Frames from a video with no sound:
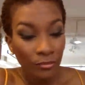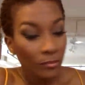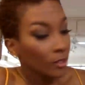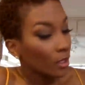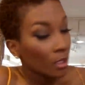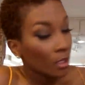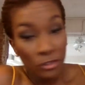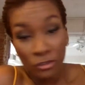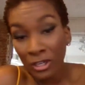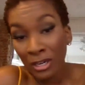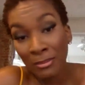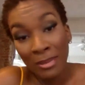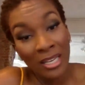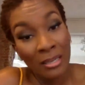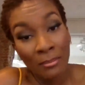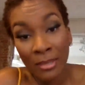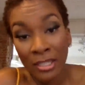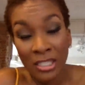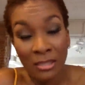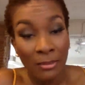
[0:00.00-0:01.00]
started
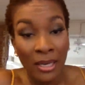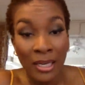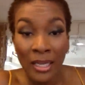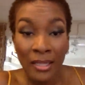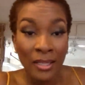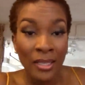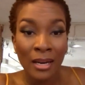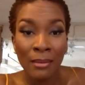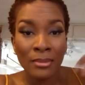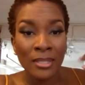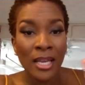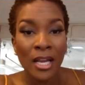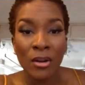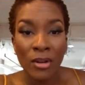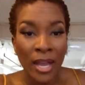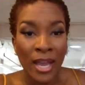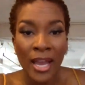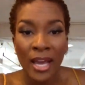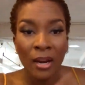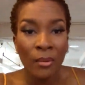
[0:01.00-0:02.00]
making a bunch of money. Then I was like,
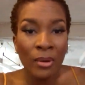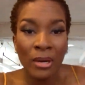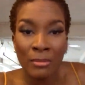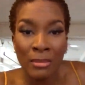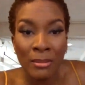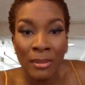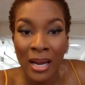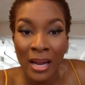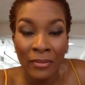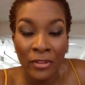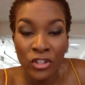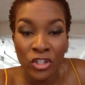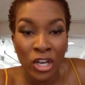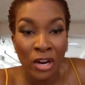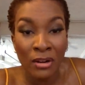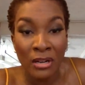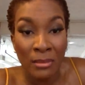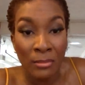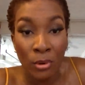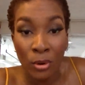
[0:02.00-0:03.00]
okay, I don't want to be behind the
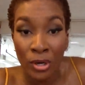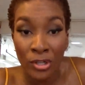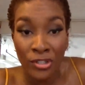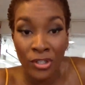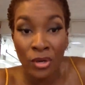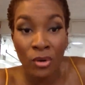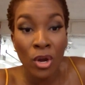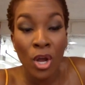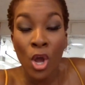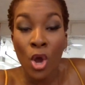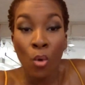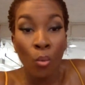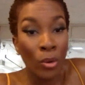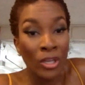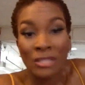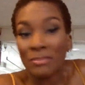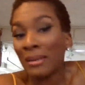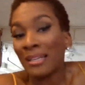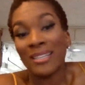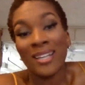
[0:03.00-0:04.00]
chair anymore. So
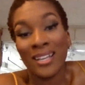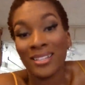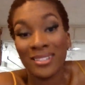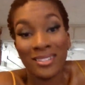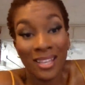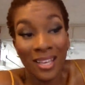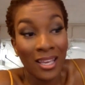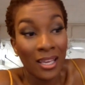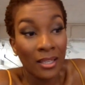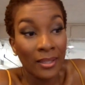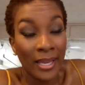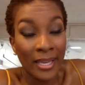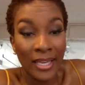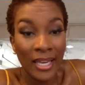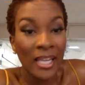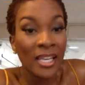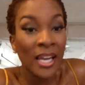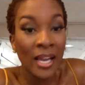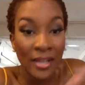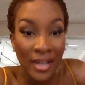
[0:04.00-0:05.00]
what's my next thing? Like,
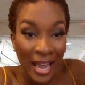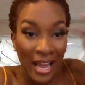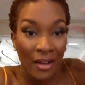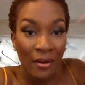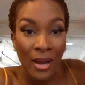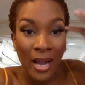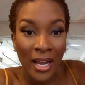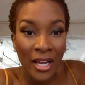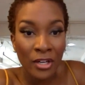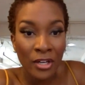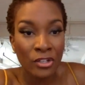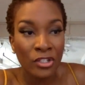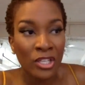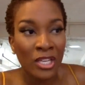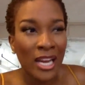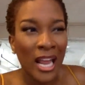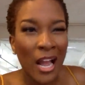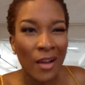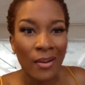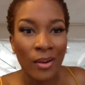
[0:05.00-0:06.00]
and now I
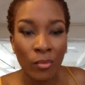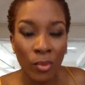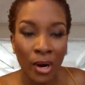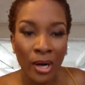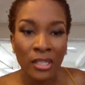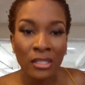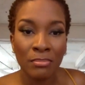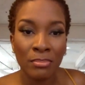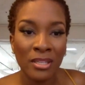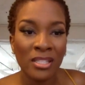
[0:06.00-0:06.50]
understand how it works.